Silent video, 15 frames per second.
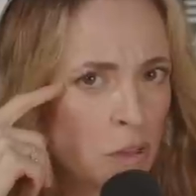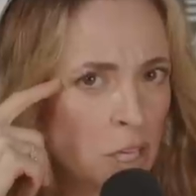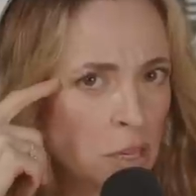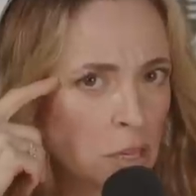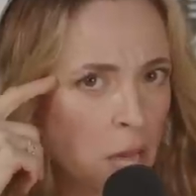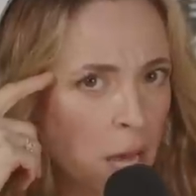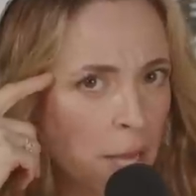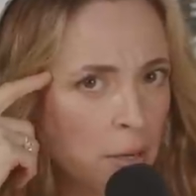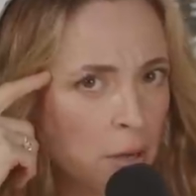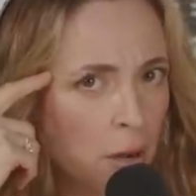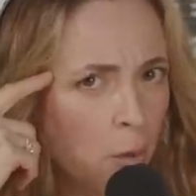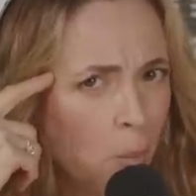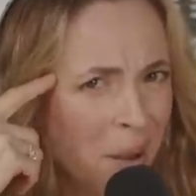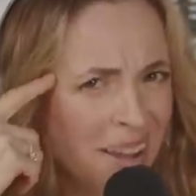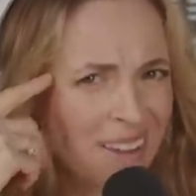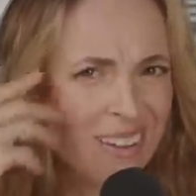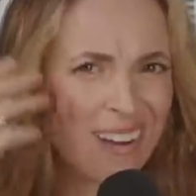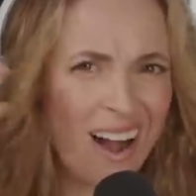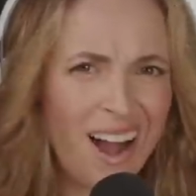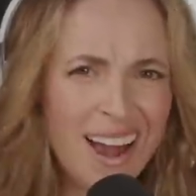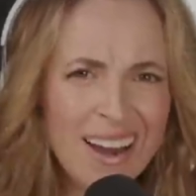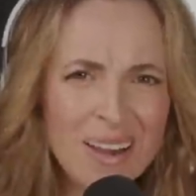feet line? Oh my
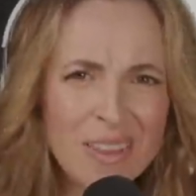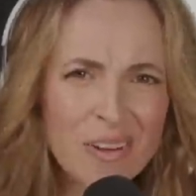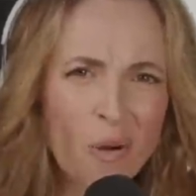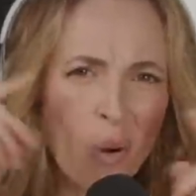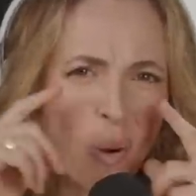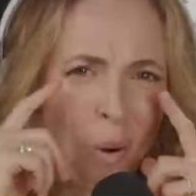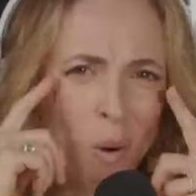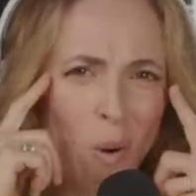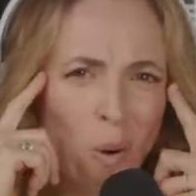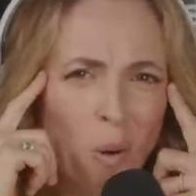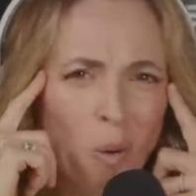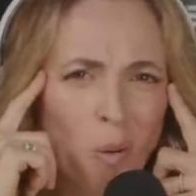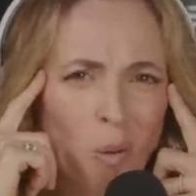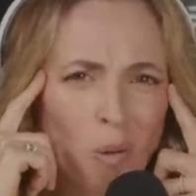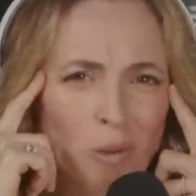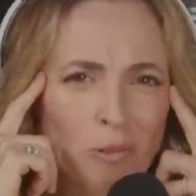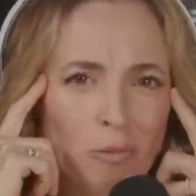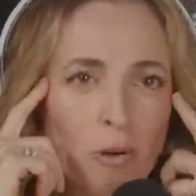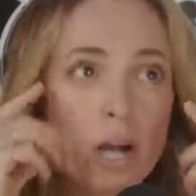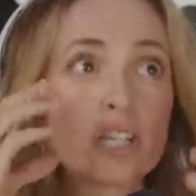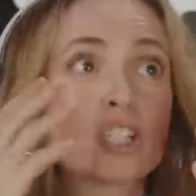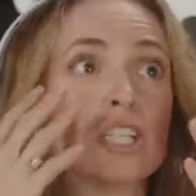God, I look
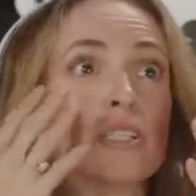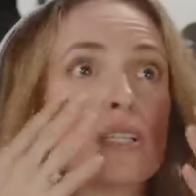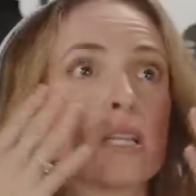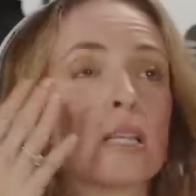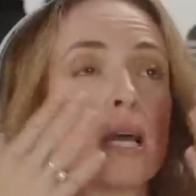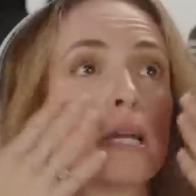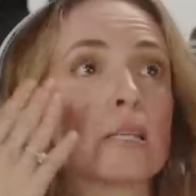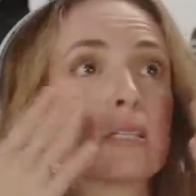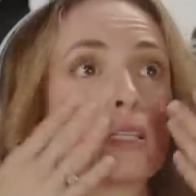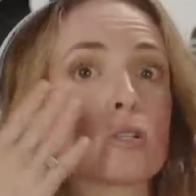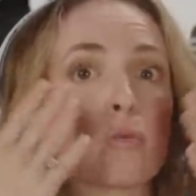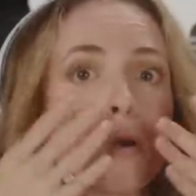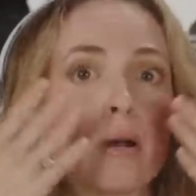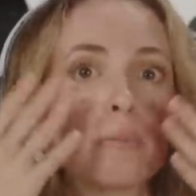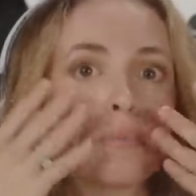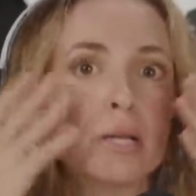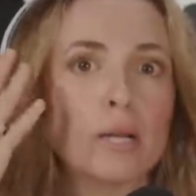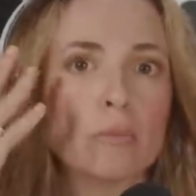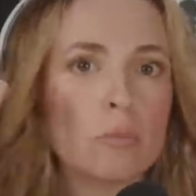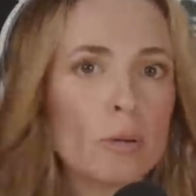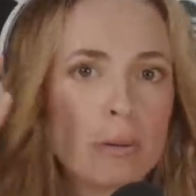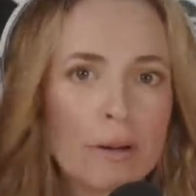old. Rush into like scrub, you
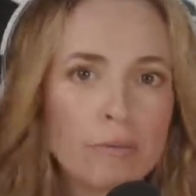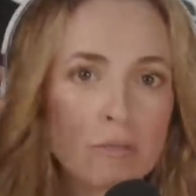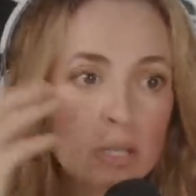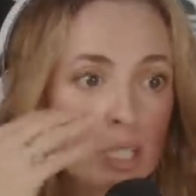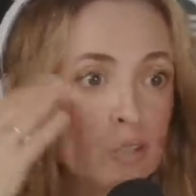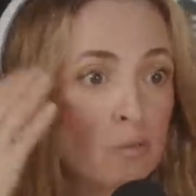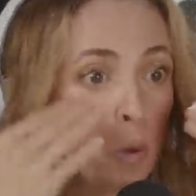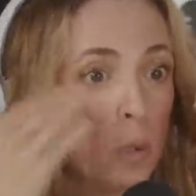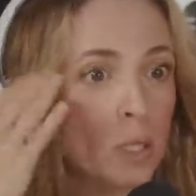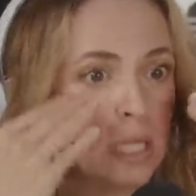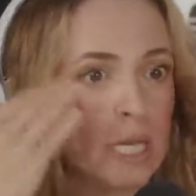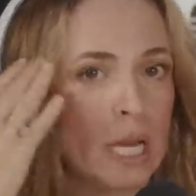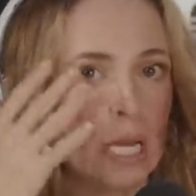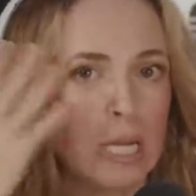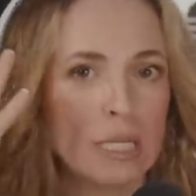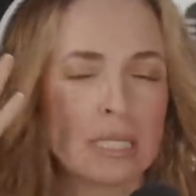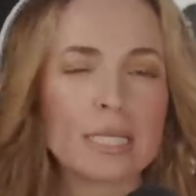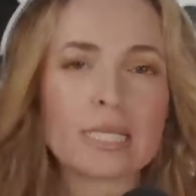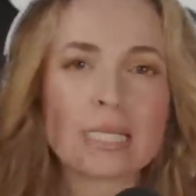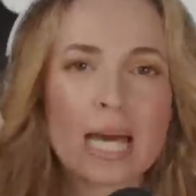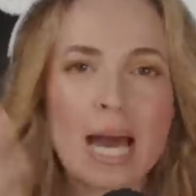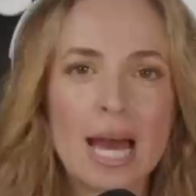know, exfoliate,
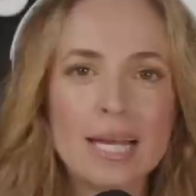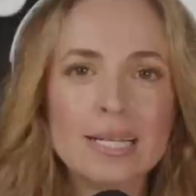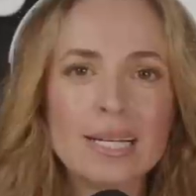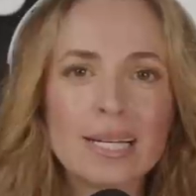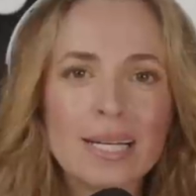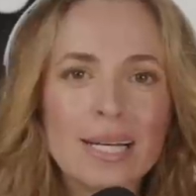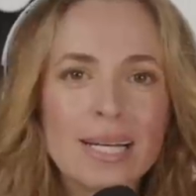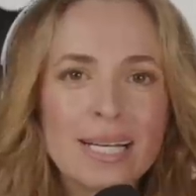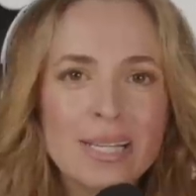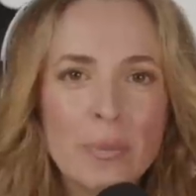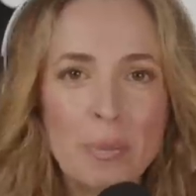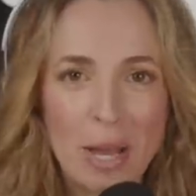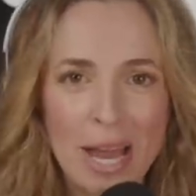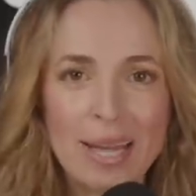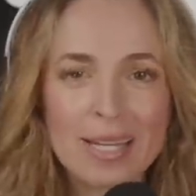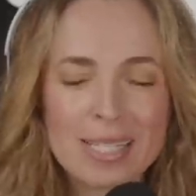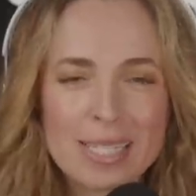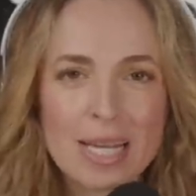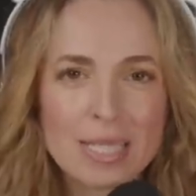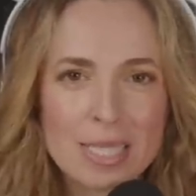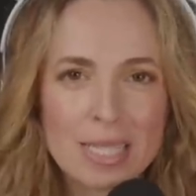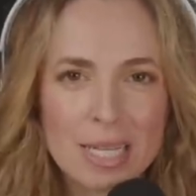this, that. The panic
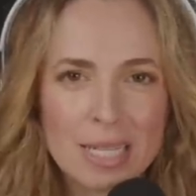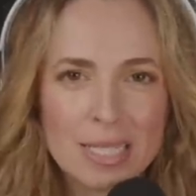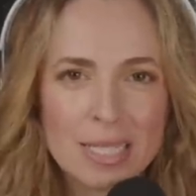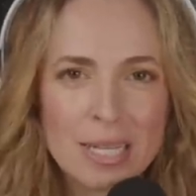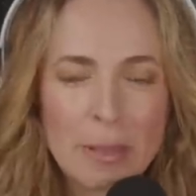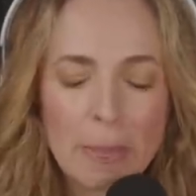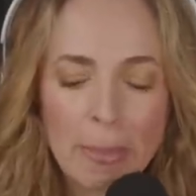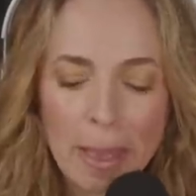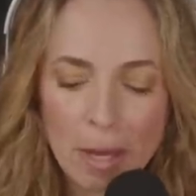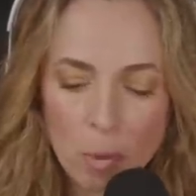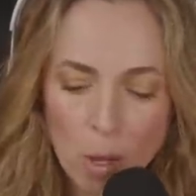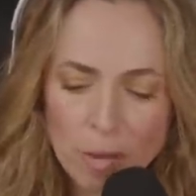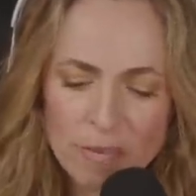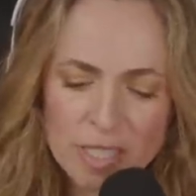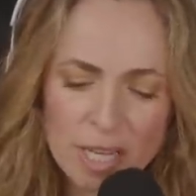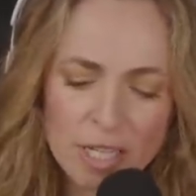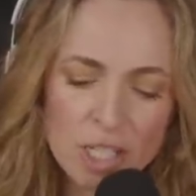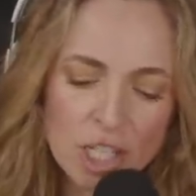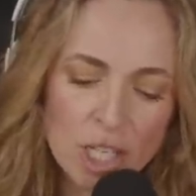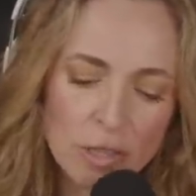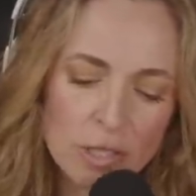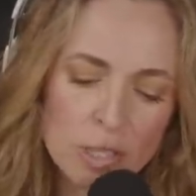sets in. And all of a sudden
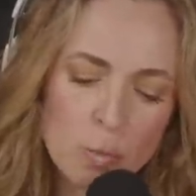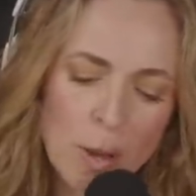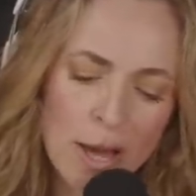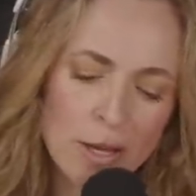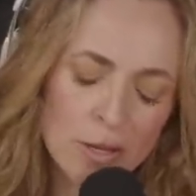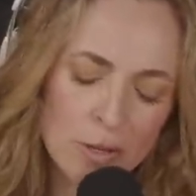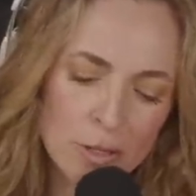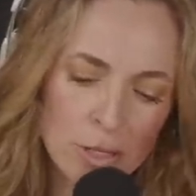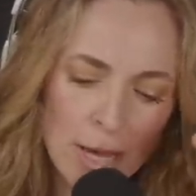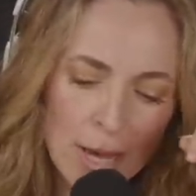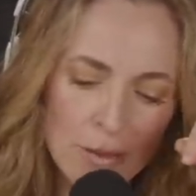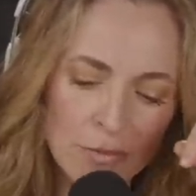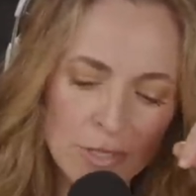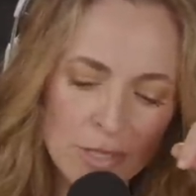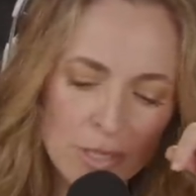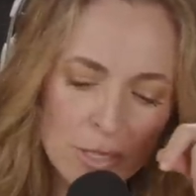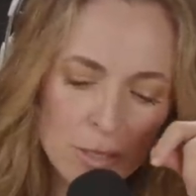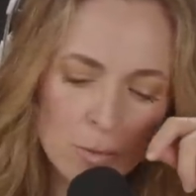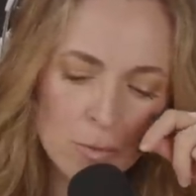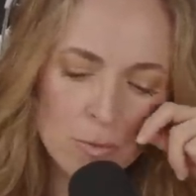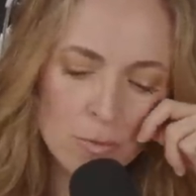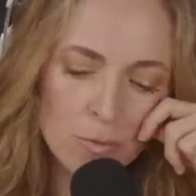she looks back on her life and
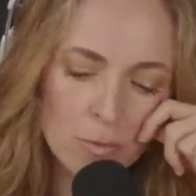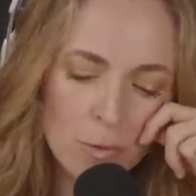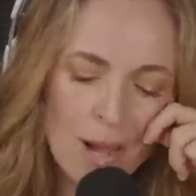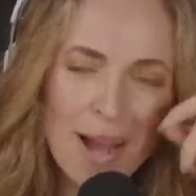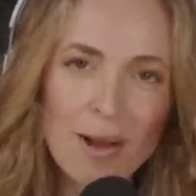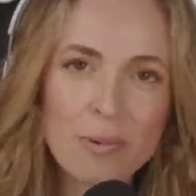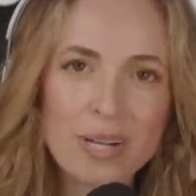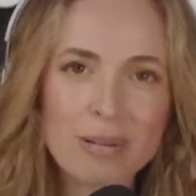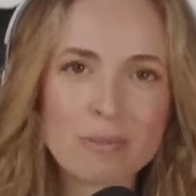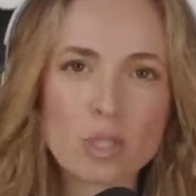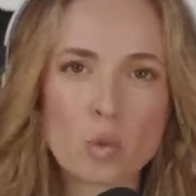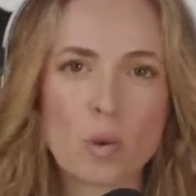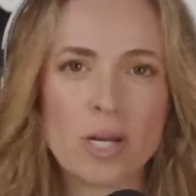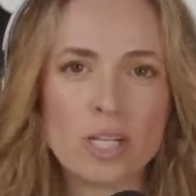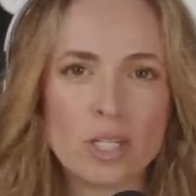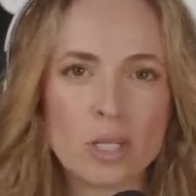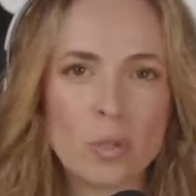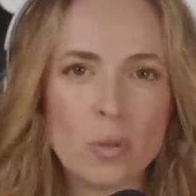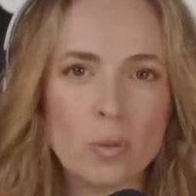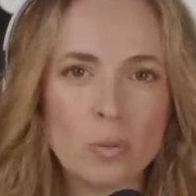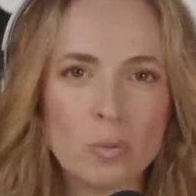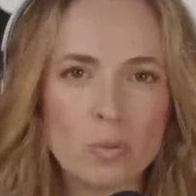says, wow, when I was
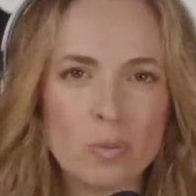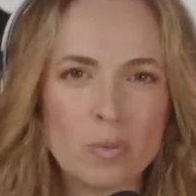22,